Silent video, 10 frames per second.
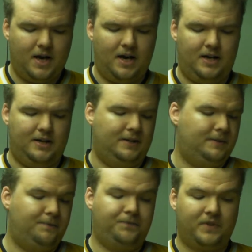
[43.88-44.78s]

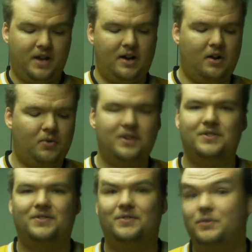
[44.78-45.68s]
Uh, here, I'll
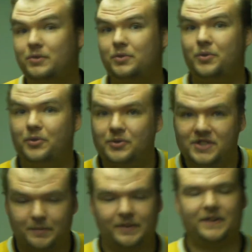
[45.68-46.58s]
run you through
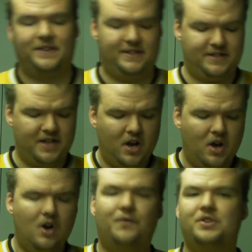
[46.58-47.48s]
some of the things.
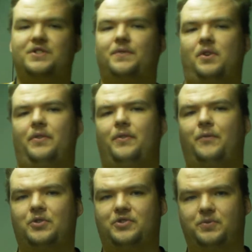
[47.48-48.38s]
First of all, the
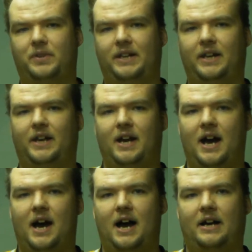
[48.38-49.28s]
first week,
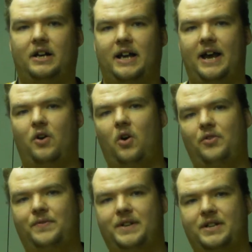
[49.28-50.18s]
I could have had all
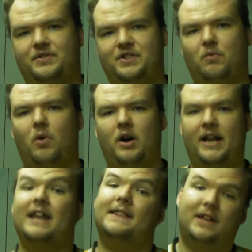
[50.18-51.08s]
the videos in one
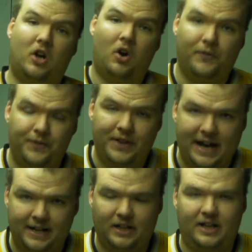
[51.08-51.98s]
and then called
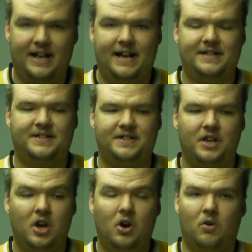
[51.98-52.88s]
that a class
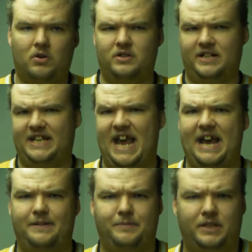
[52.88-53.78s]
or an
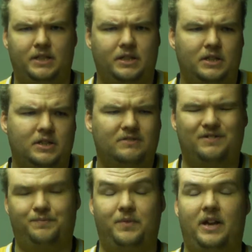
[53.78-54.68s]
academy.
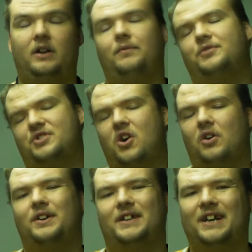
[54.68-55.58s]
Oh, hell, just
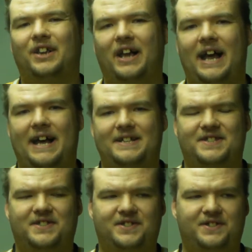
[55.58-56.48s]
call it a
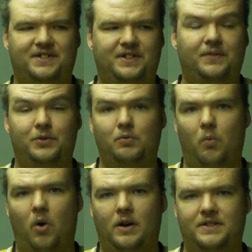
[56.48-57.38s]
class if you
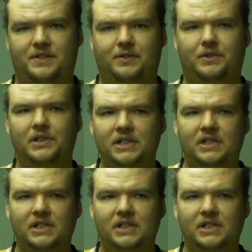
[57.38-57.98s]
want to.